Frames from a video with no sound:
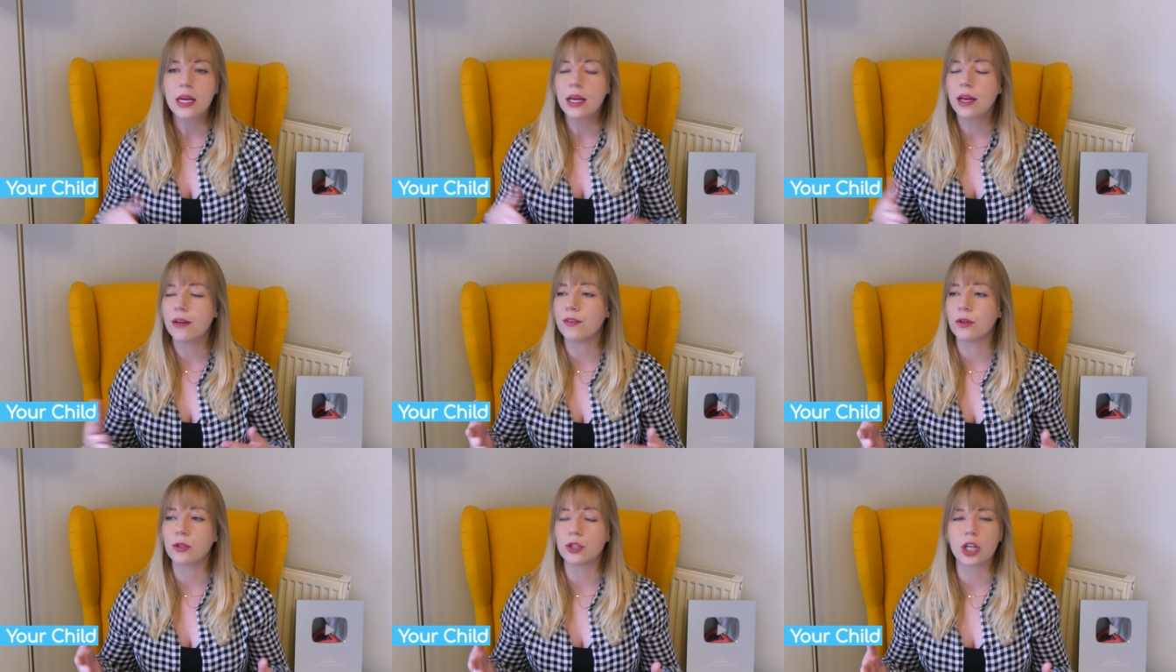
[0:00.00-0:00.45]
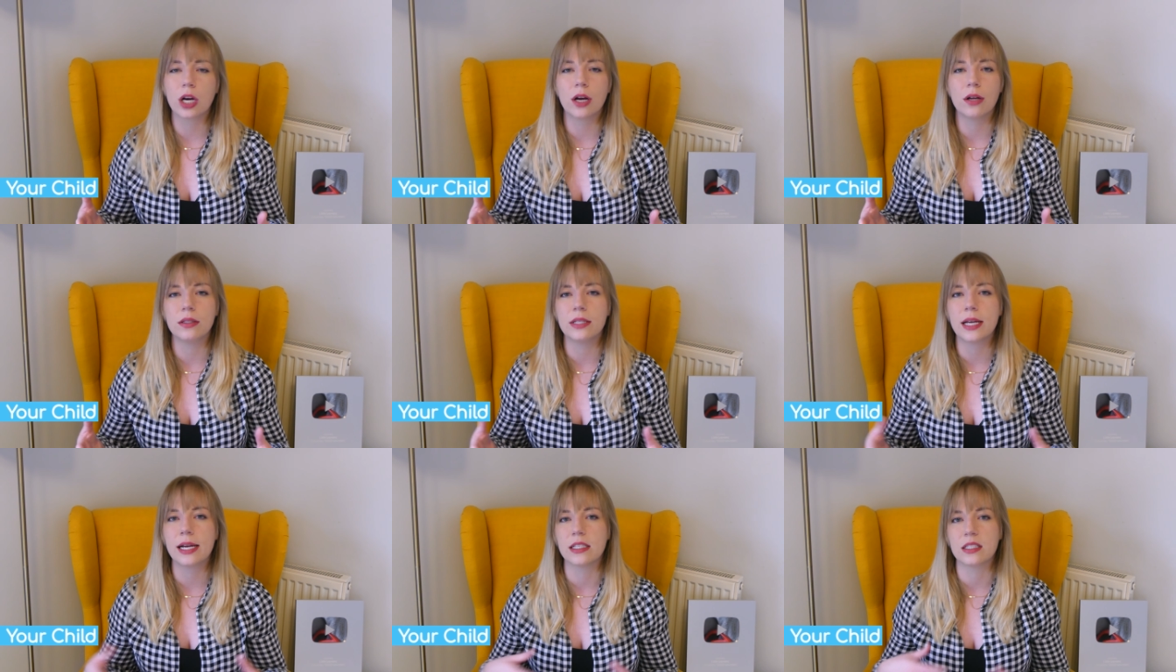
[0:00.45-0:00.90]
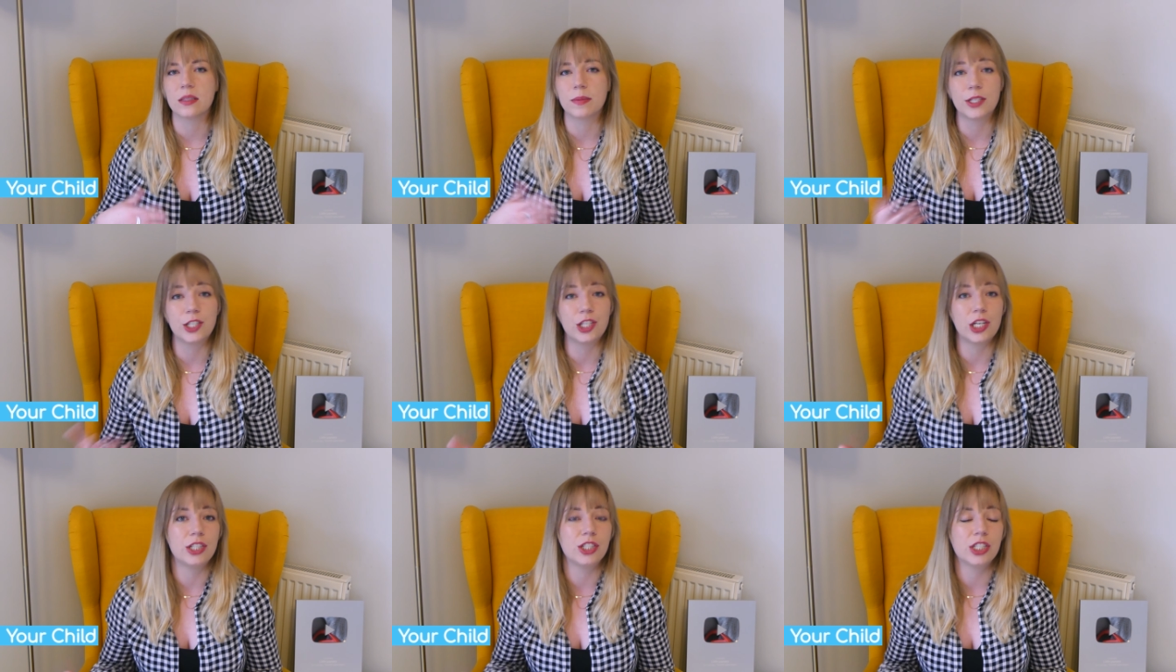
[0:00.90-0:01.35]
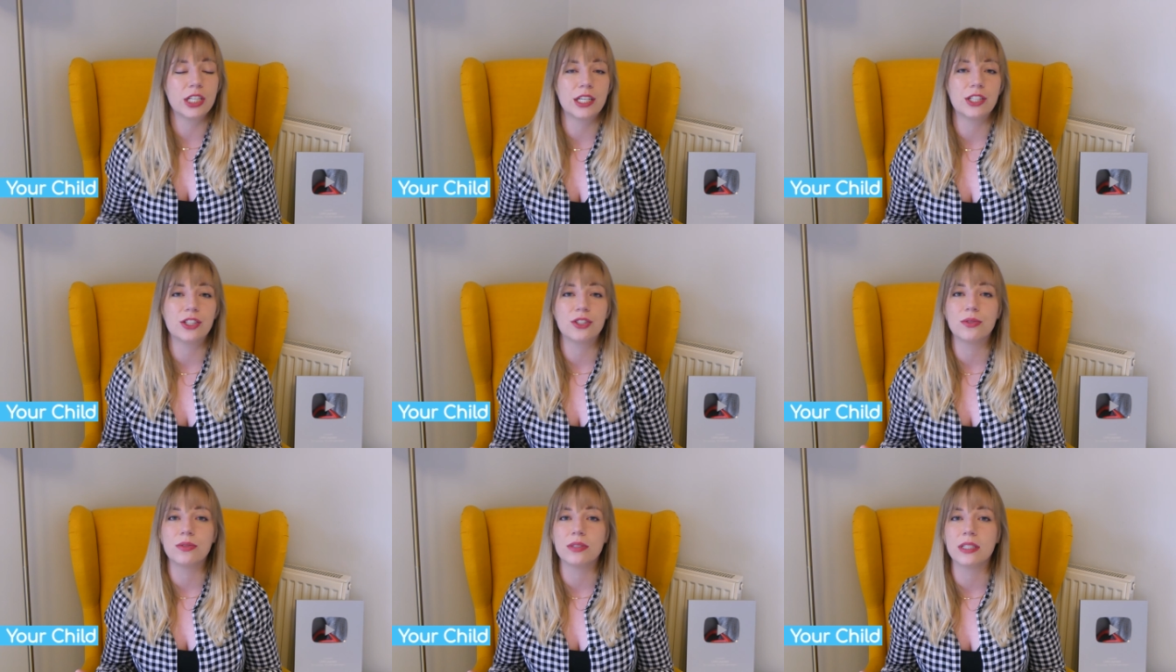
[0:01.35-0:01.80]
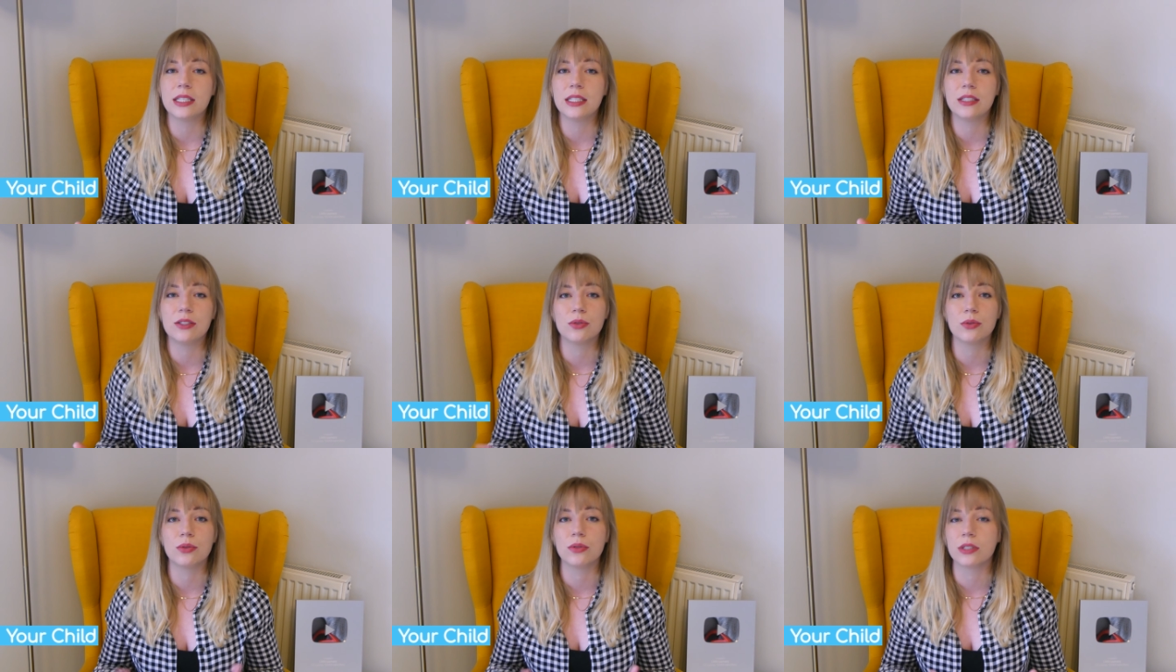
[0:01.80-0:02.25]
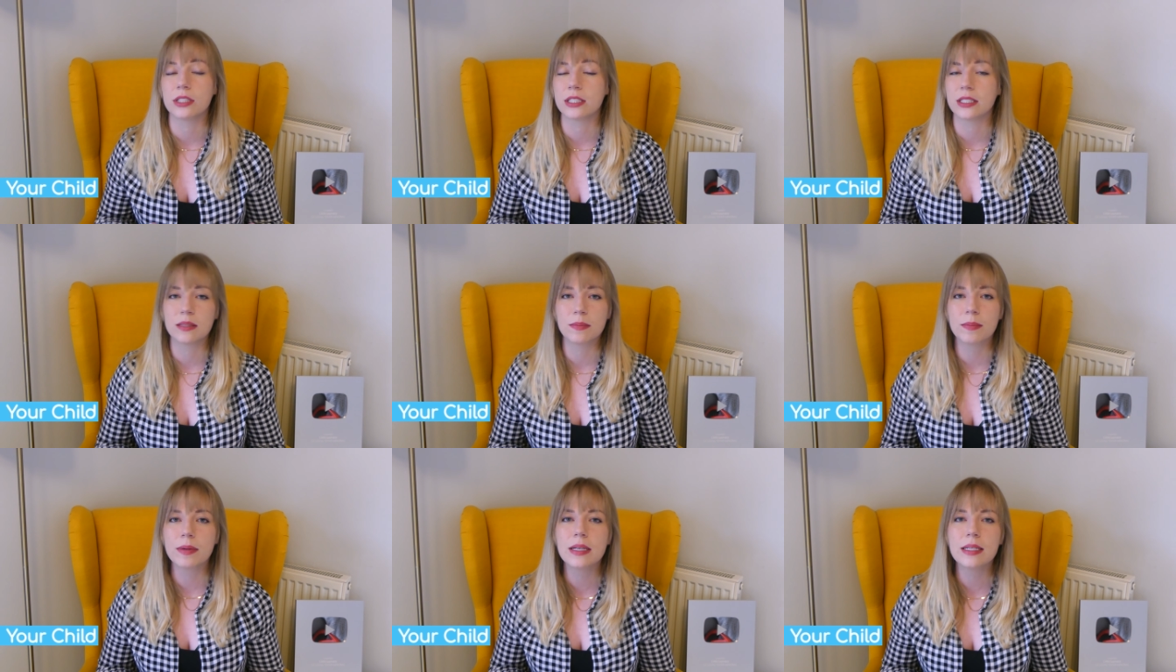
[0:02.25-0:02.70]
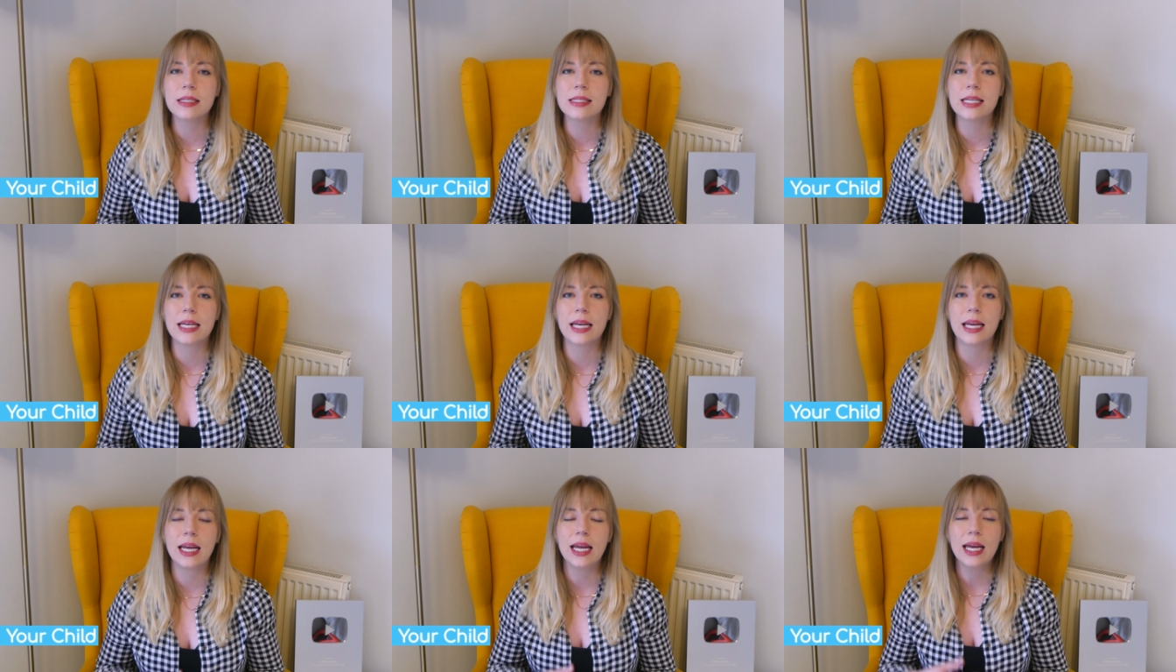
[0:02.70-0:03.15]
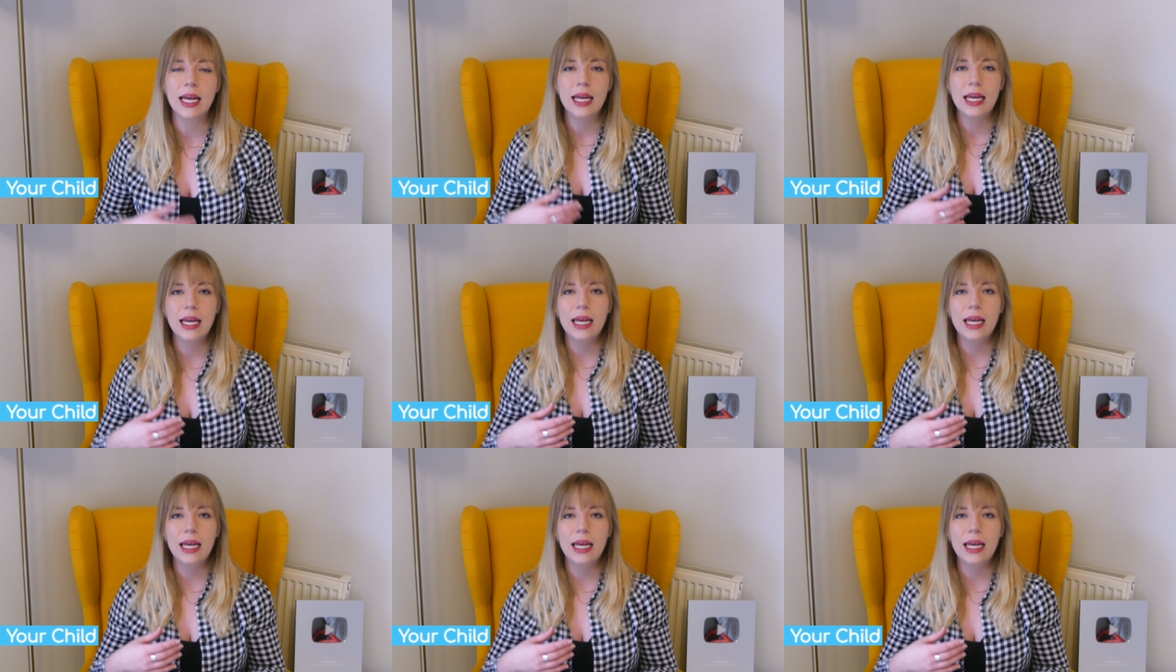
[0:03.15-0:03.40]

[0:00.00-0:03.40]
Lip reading: If your child has special educational needs or a disability,